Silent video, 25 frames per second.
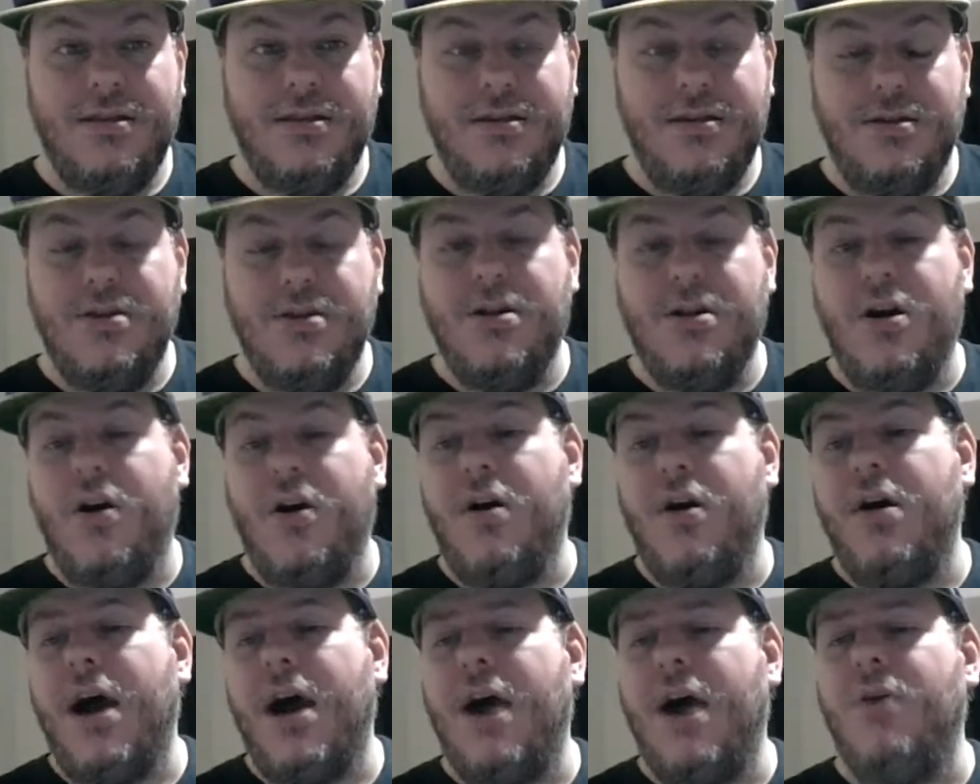You
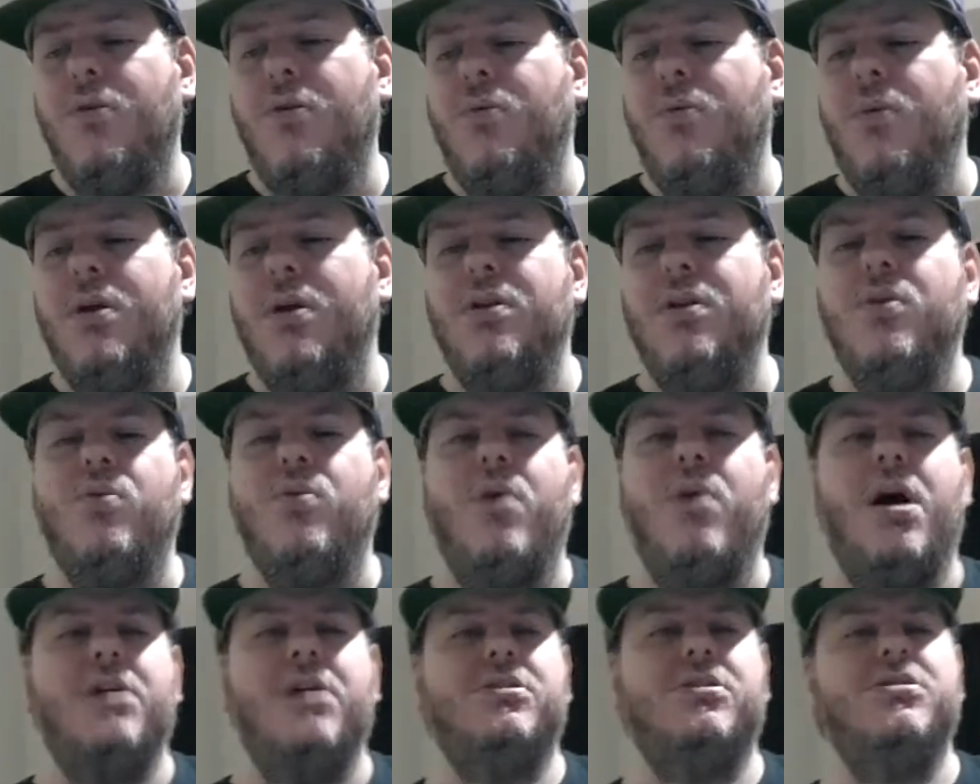know how when you're
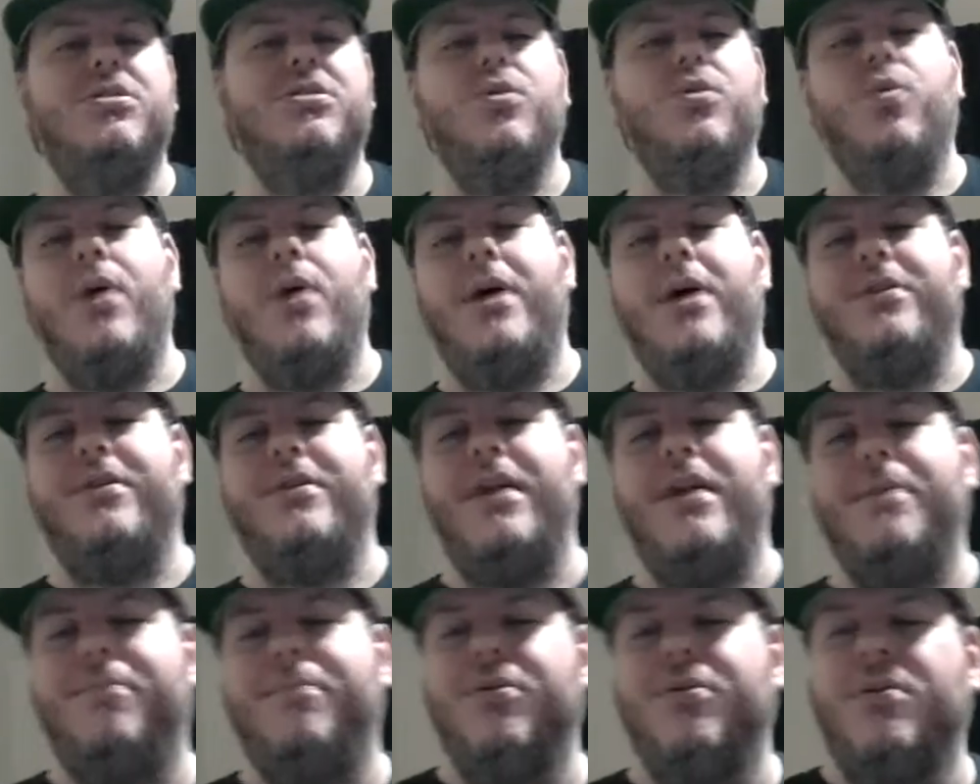watching the weather,
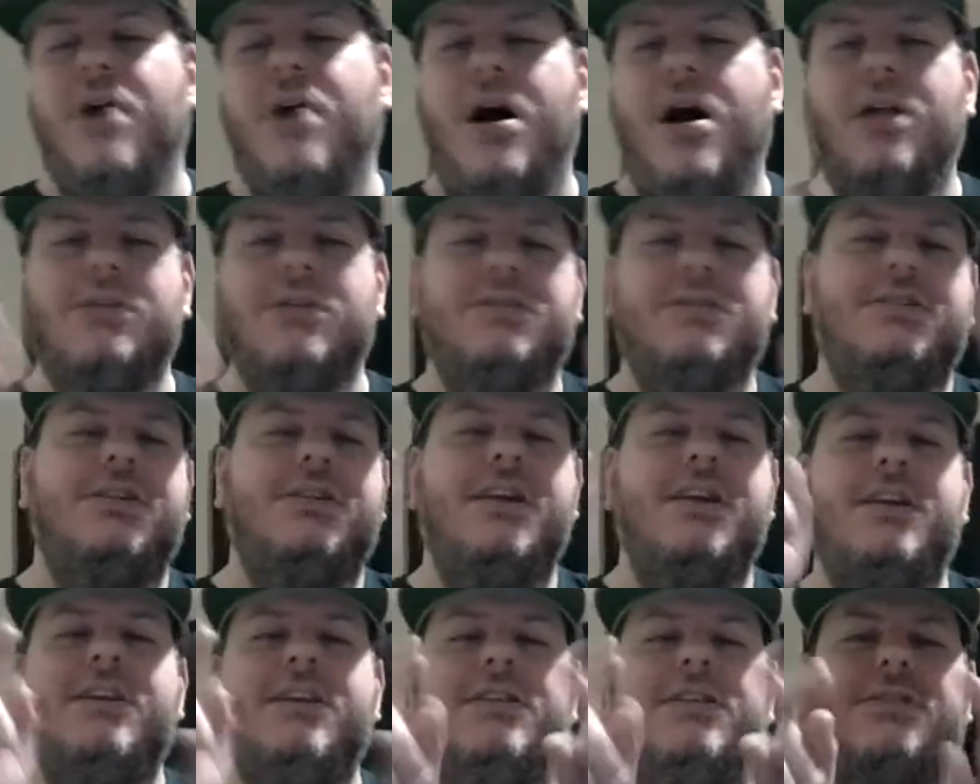they put all the
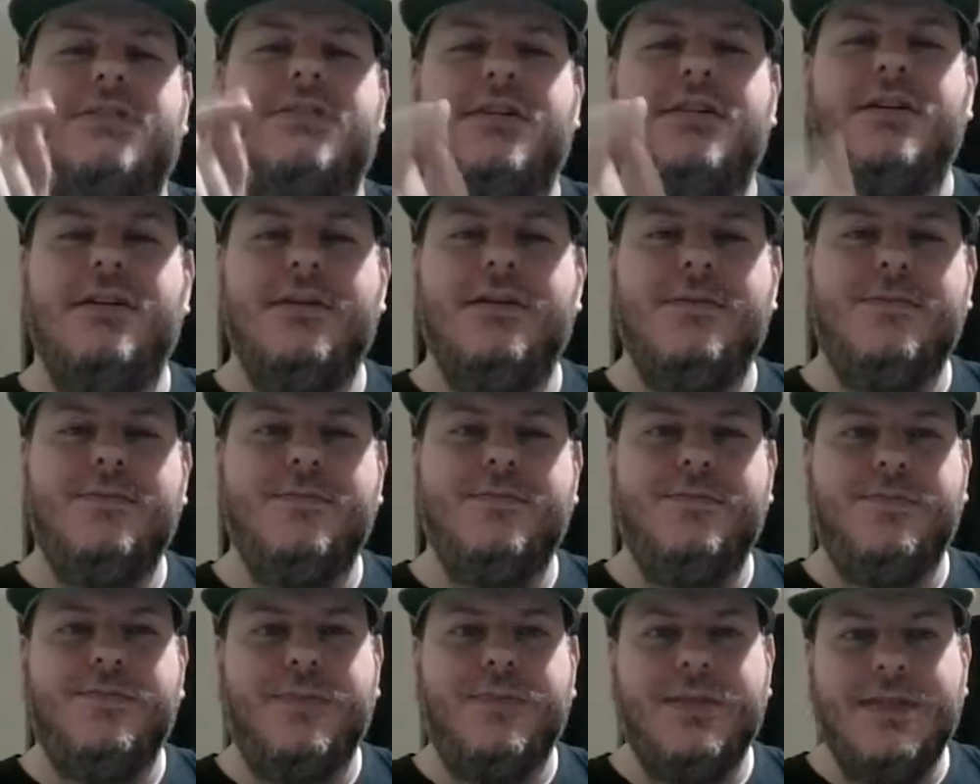cities.
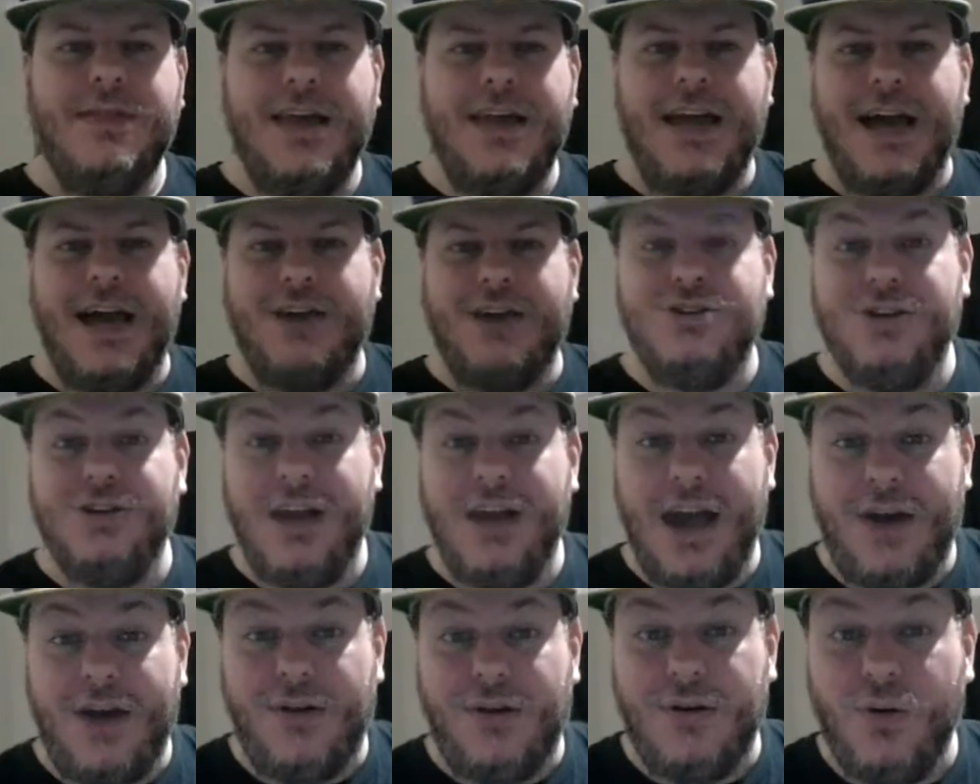They actually
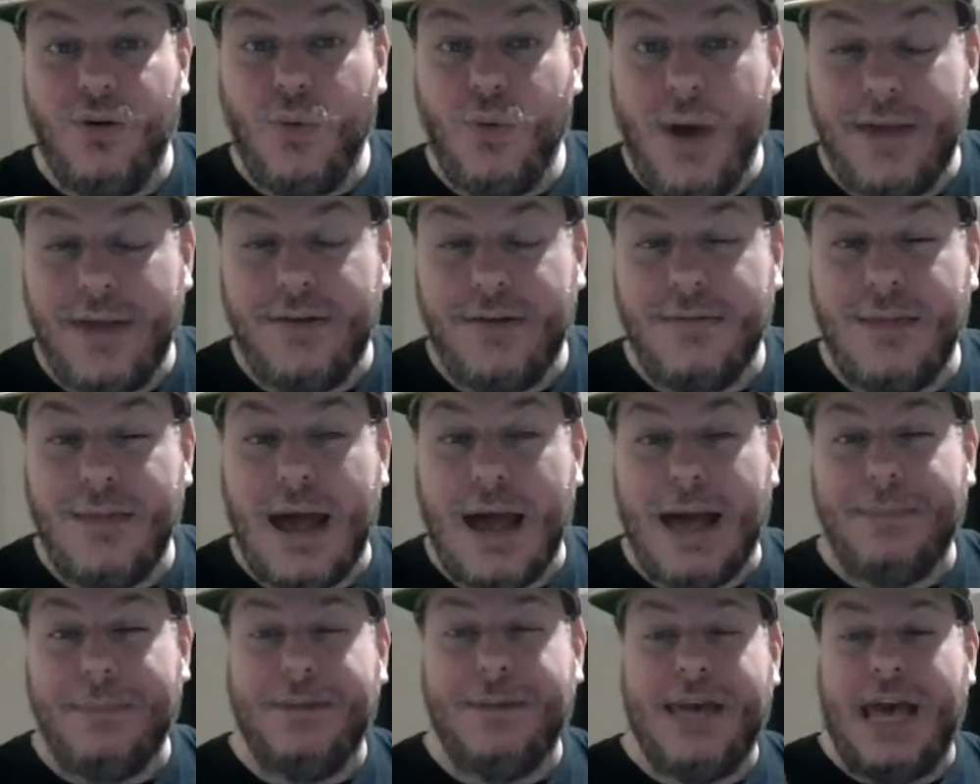had on the weather
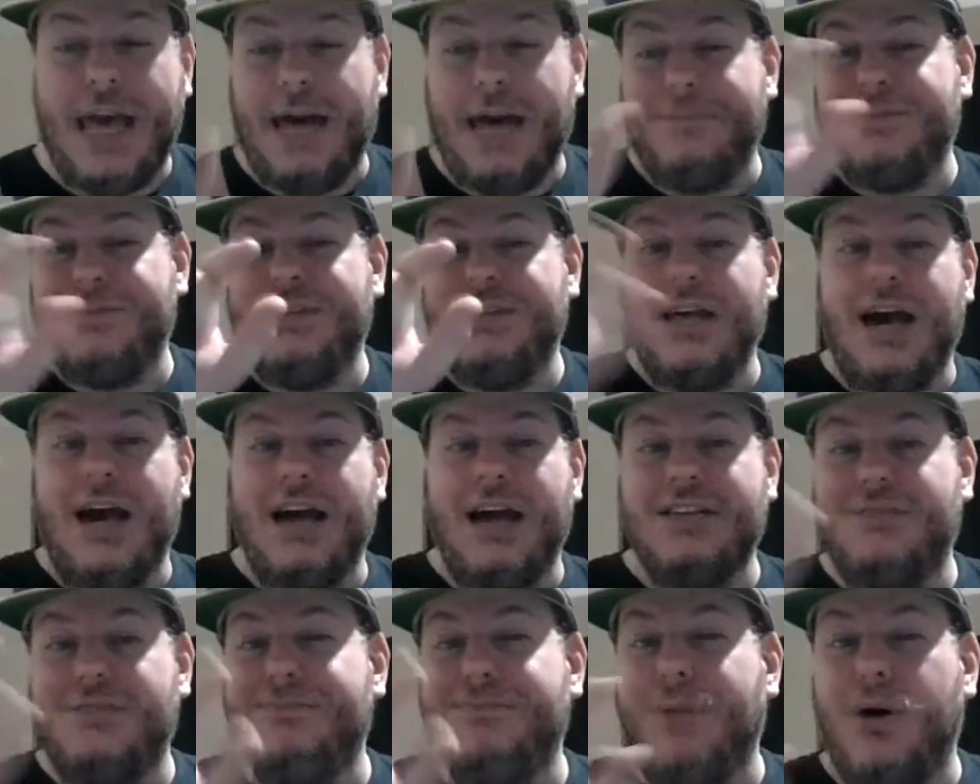map,
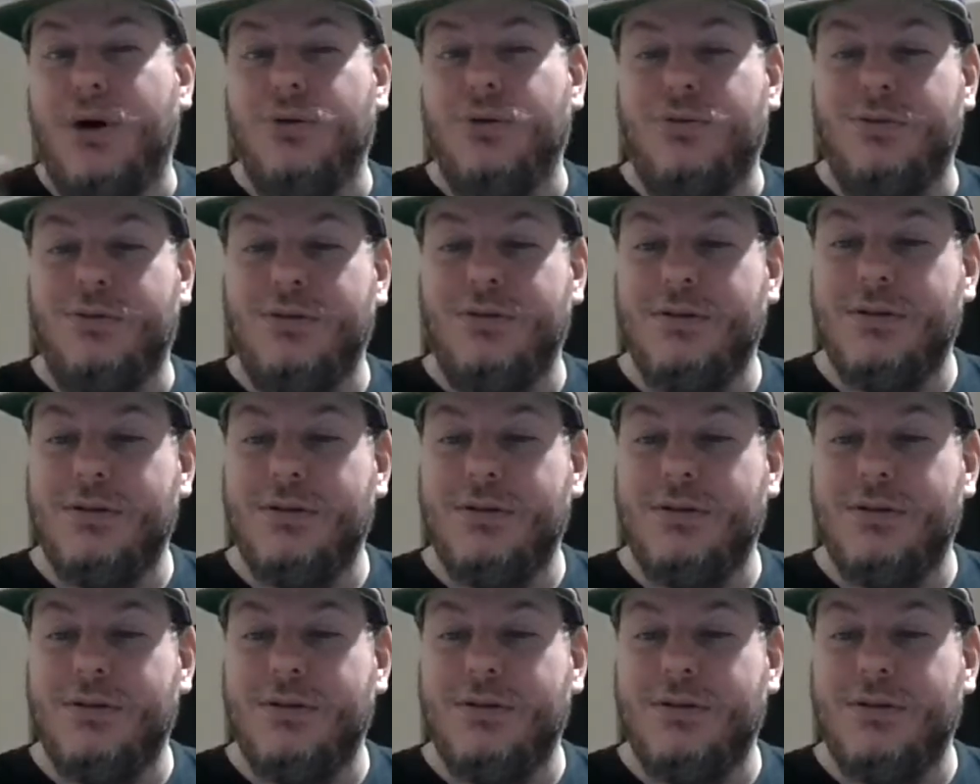capsized boat.